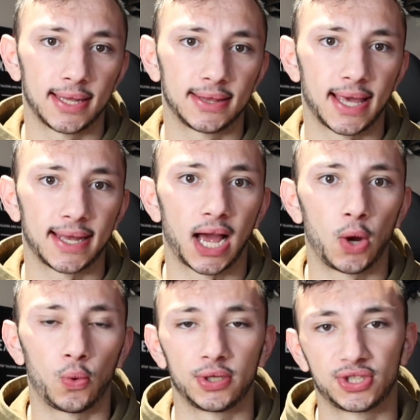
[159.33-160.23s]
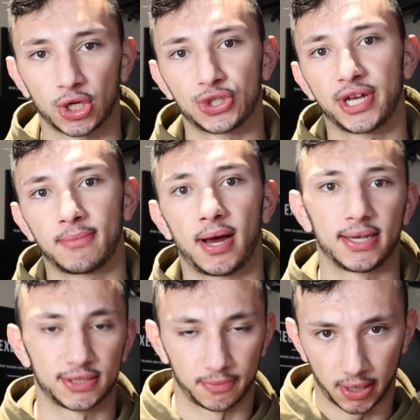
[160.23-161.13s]
Then I would search it in my
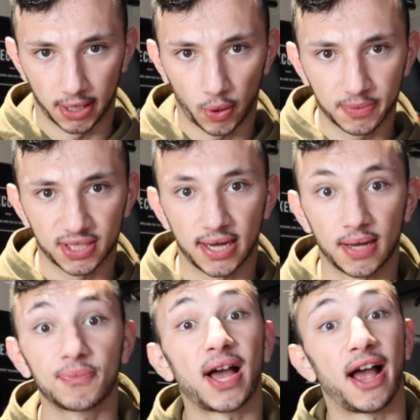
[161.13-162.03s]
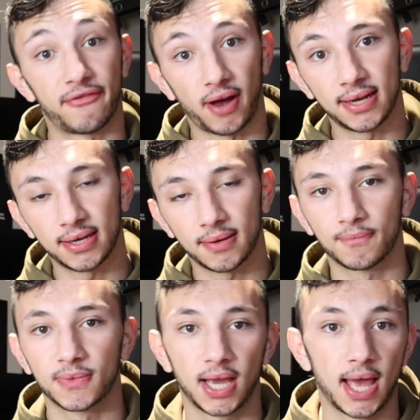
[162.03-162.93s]
supplier website. I find it
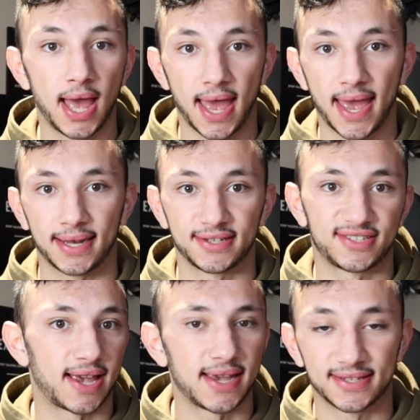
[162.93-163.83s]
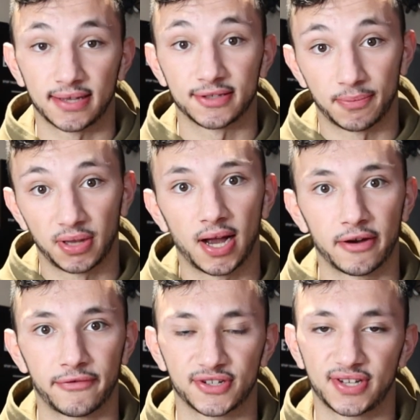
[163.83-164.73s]
and say it's on the supplier
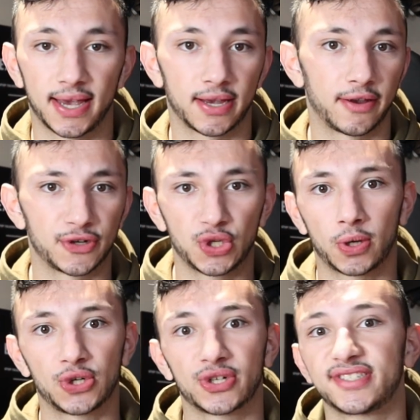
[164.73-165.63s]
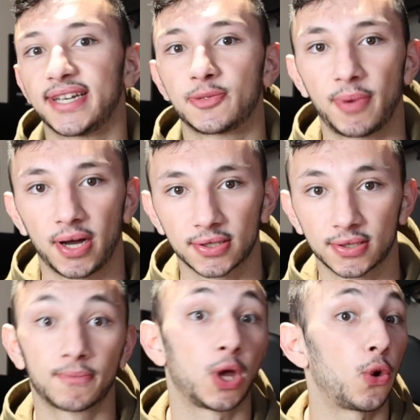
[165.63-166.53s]
for 206 bucks.
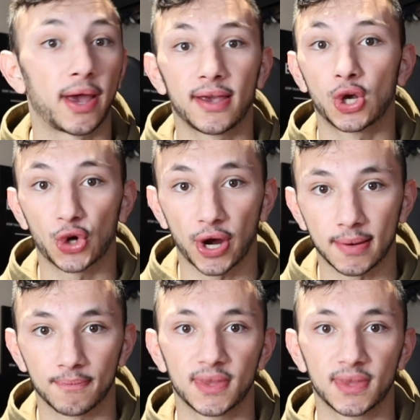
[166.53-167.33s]
Okay, great.